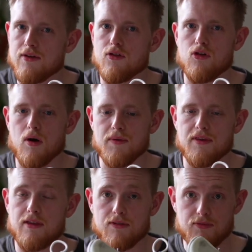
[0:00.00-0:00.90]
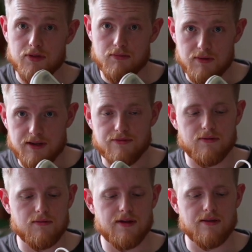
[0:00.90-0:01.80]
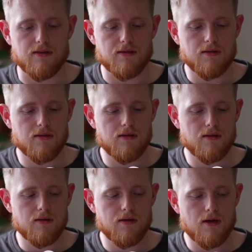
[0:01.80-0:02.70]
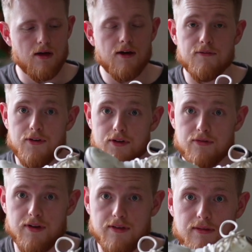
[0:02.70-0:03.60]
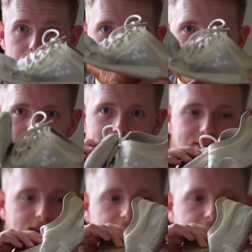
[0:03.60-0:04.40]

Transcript: good job at this for 3 different reasons. First reason, look at